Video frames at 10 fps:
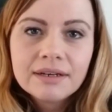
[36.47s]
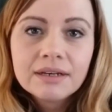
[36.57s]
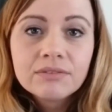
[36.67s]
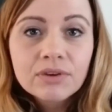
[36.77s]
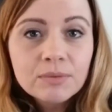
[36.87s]

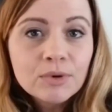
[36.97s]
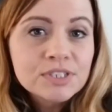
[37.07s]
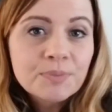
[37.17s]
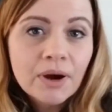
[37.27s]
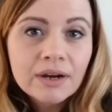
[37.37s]
For the
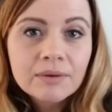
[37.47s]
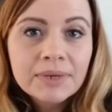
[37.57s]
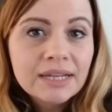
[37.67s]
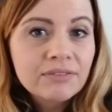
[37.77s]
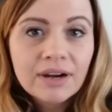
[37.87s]
most part,
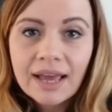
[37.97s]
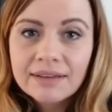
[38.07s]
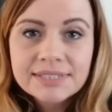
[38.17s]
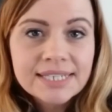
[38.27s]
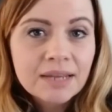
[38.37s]
we live our
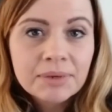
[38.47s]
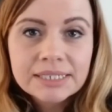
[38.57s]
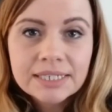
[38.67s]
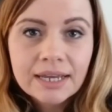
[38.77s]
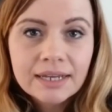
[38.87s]
lives day
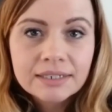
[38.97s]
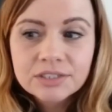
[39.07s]
by day,